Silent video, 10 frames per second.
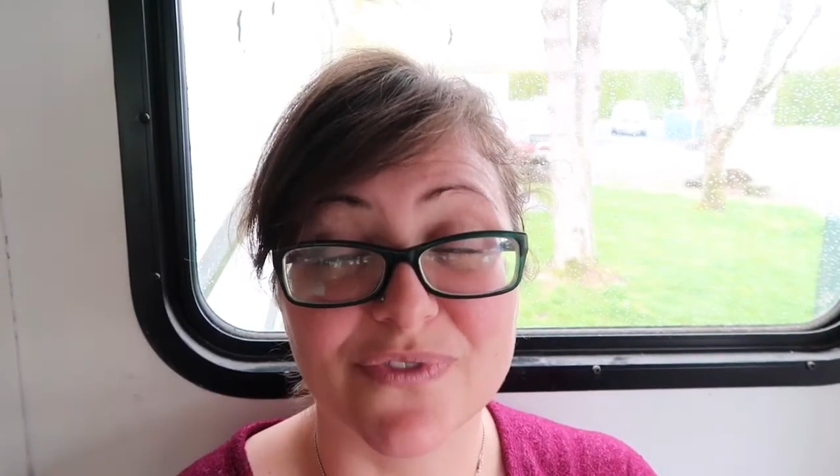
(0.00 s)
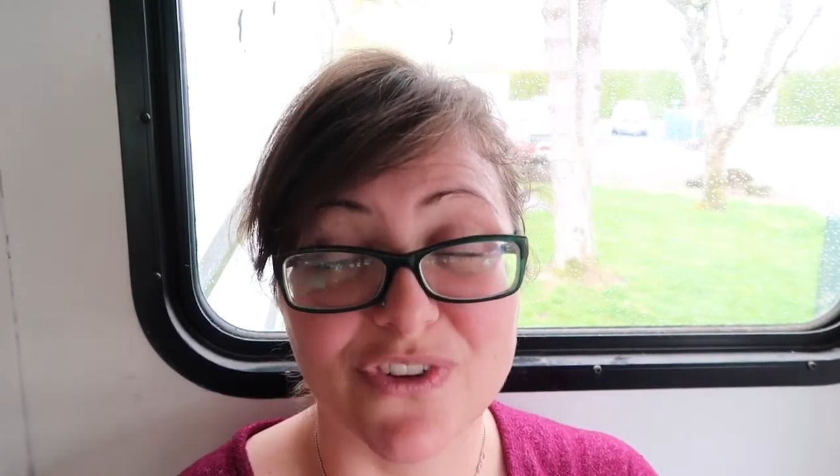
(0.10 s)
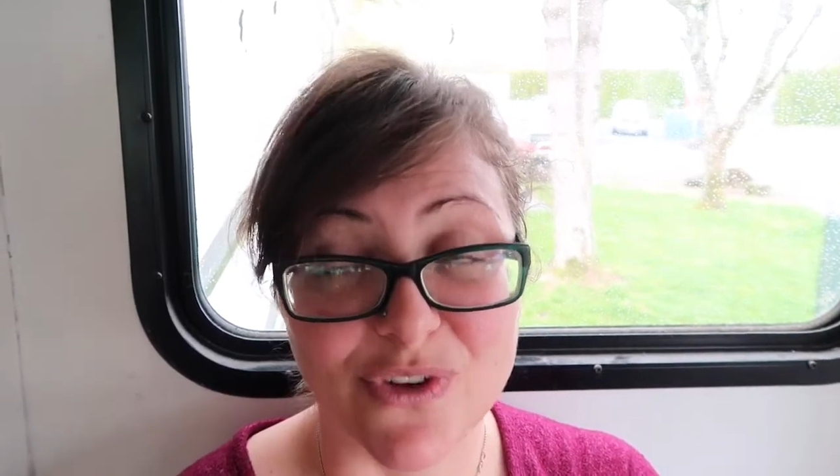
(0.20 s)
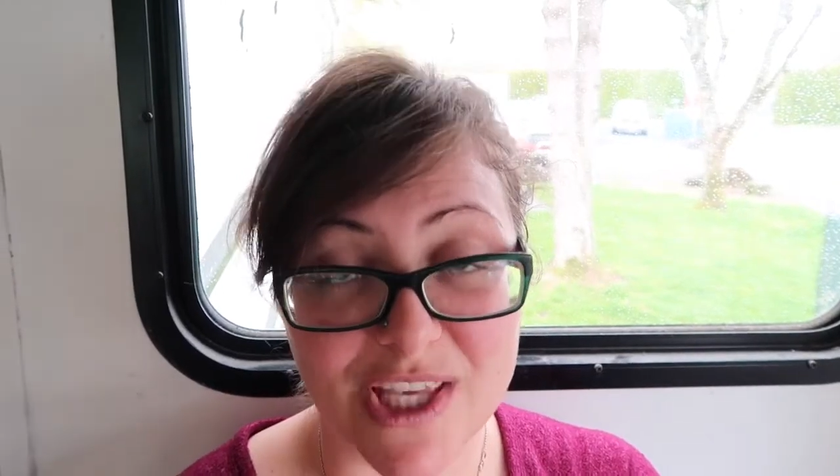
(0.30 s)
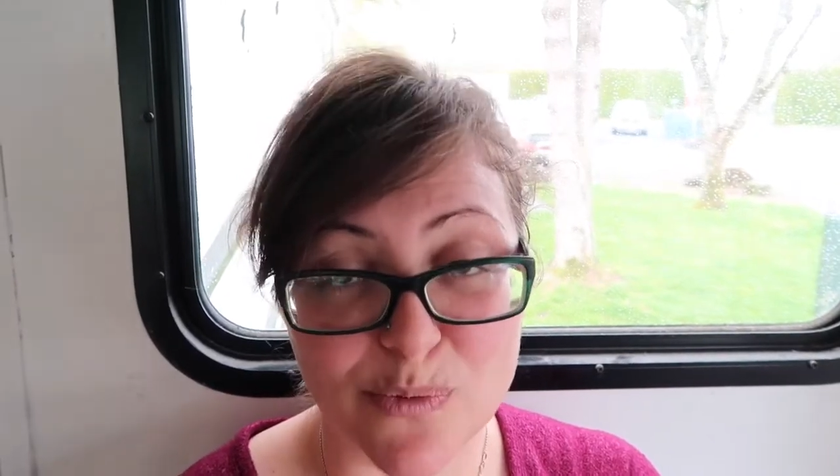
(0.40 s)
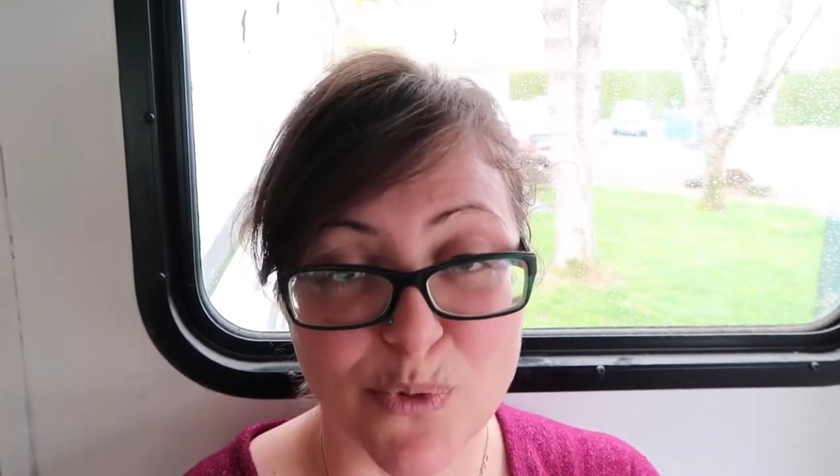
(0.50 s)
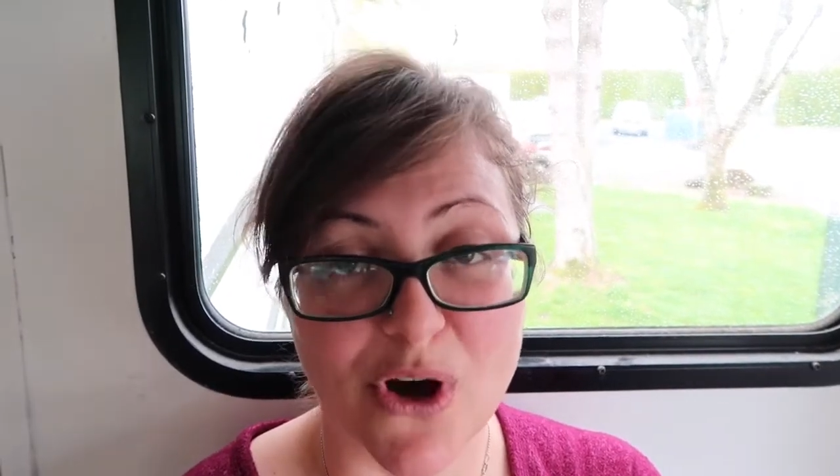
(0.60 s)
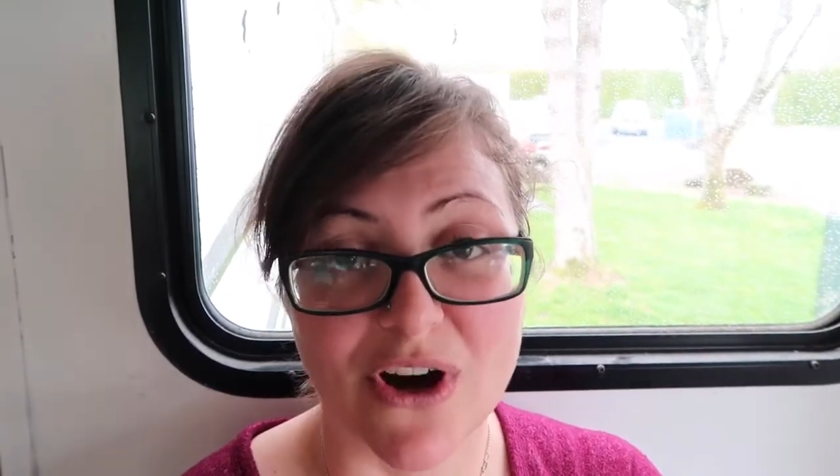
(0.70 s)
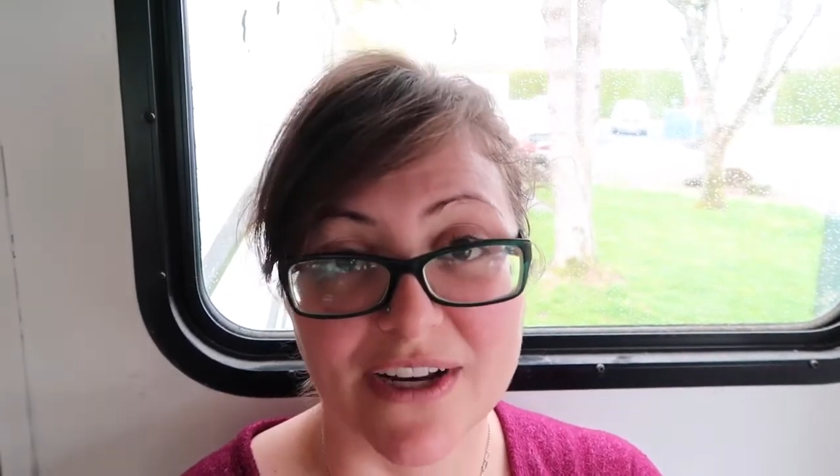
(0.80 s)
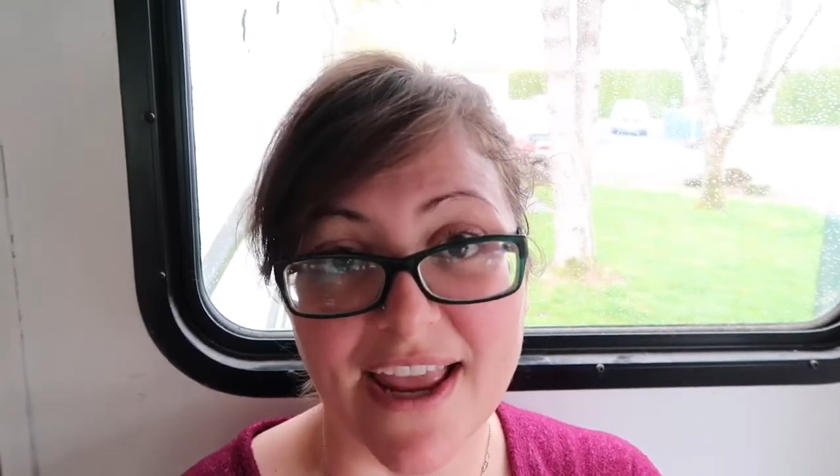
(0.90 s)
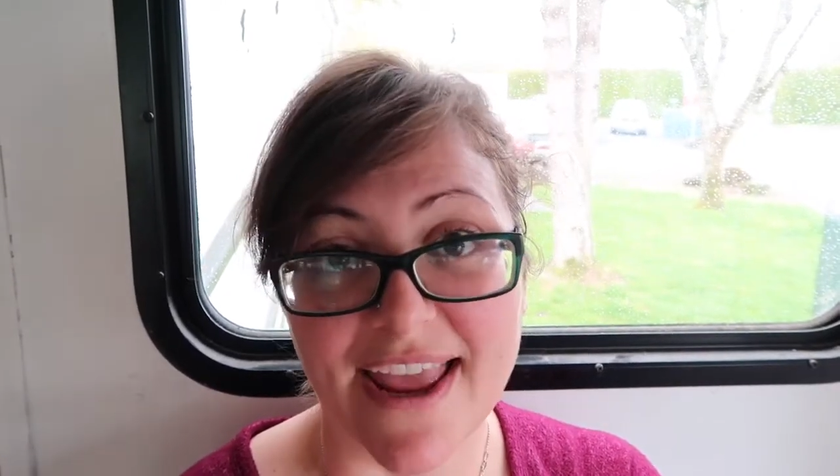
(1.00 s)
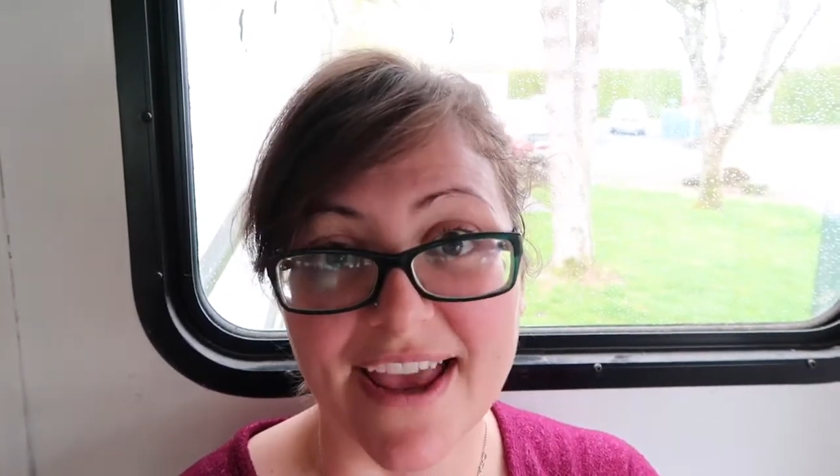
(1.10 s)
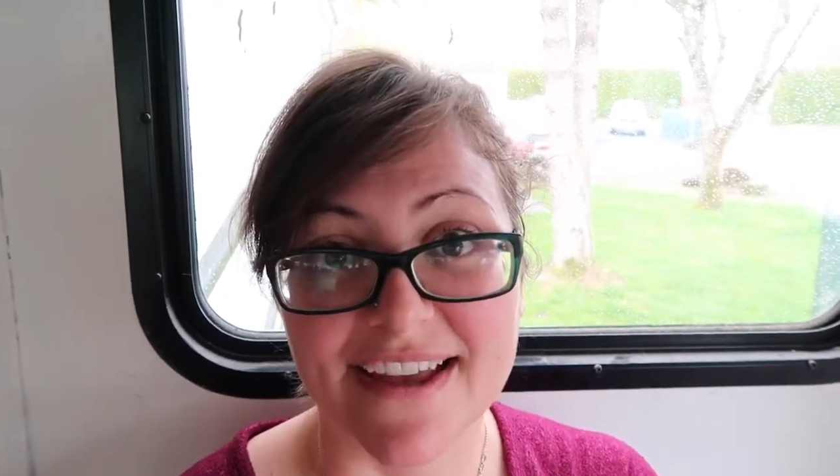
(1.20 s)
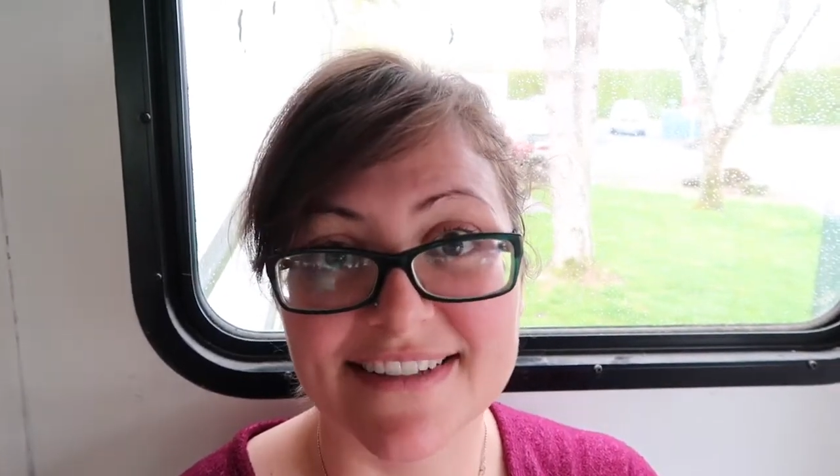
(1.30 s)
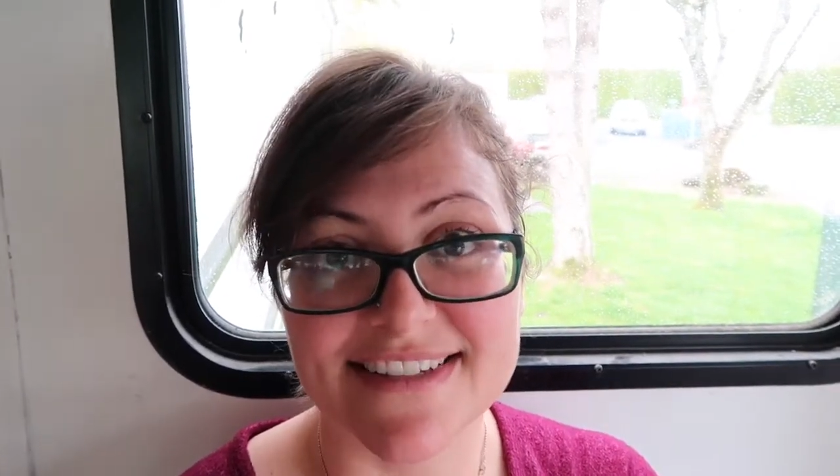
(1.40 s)
to keep on
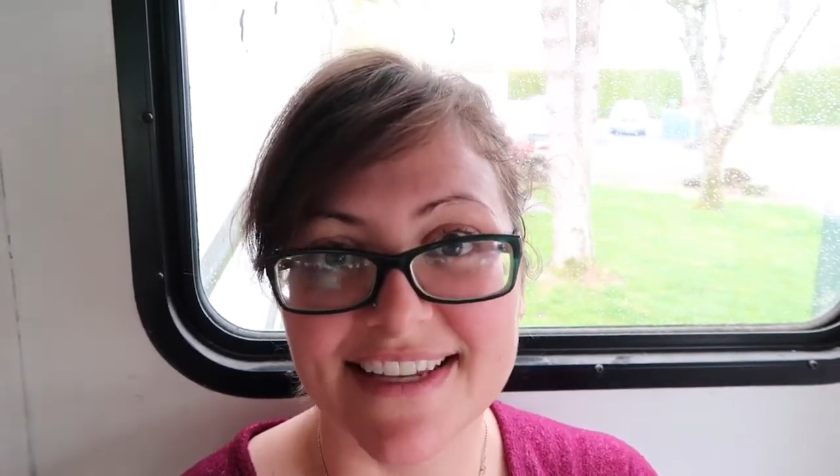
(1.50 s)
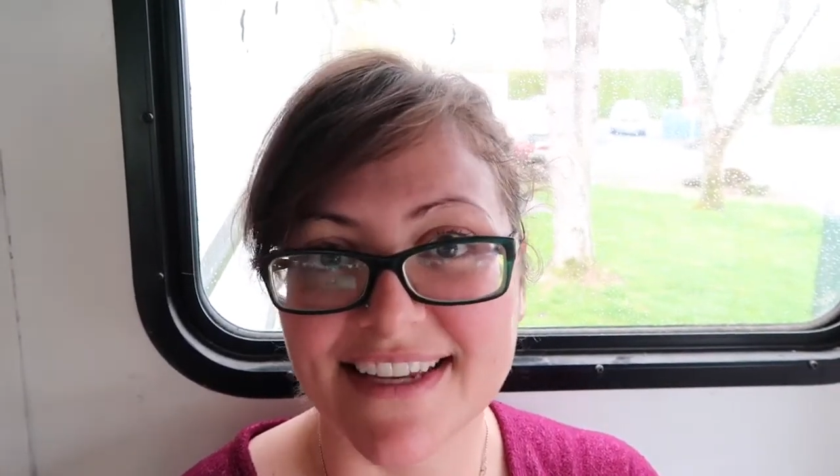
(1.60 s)
hand,